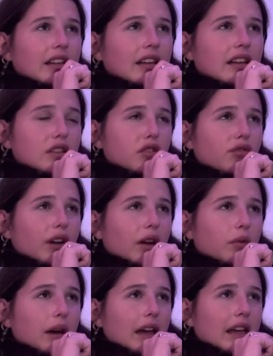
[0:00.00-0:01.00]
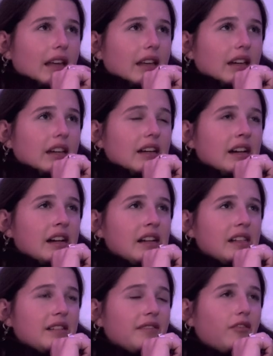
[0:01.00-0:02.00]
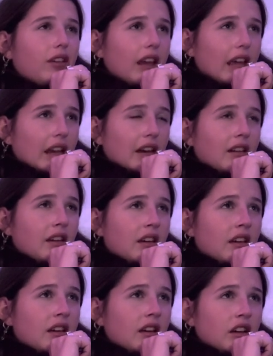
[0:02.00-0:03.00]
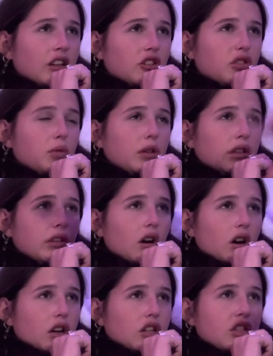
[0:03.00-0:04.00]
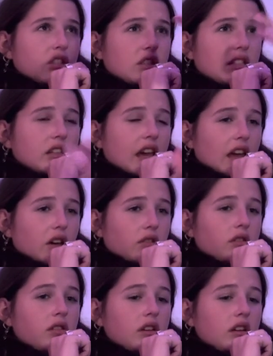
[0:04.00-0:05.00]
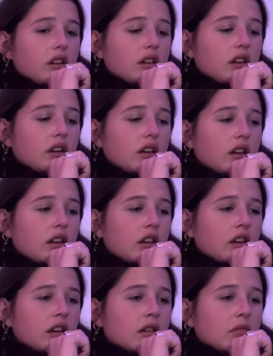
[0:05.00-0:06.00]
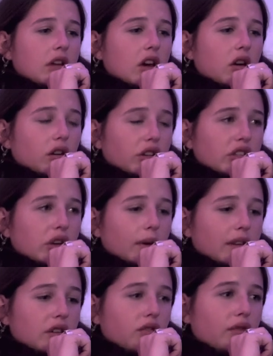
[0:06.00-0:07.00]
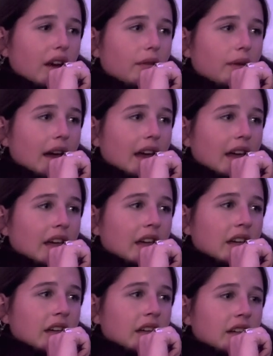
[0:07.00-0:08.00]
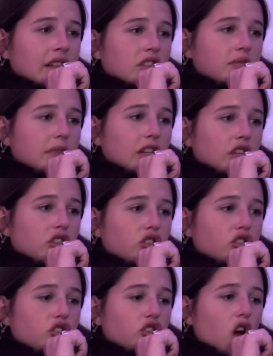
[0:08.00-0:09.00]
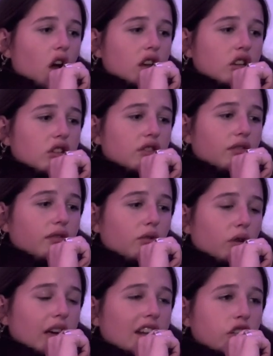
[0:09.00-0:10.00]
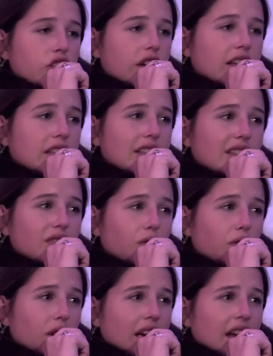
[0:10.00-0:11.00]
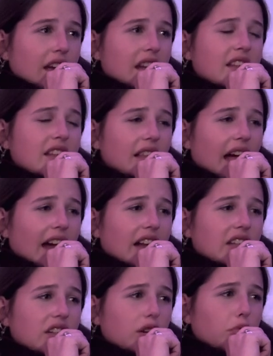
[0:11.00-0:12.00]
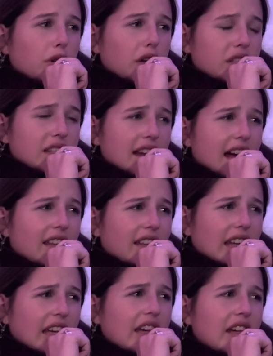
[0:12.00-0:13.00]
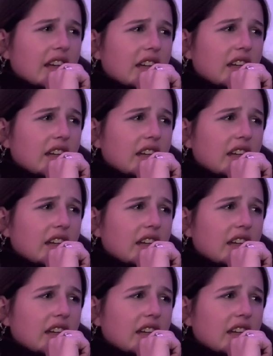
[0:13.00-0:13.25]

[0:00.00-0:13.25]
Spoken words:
is a great way to fit in to a large scale, but it also is a great way to be judged for interests or intellect or personality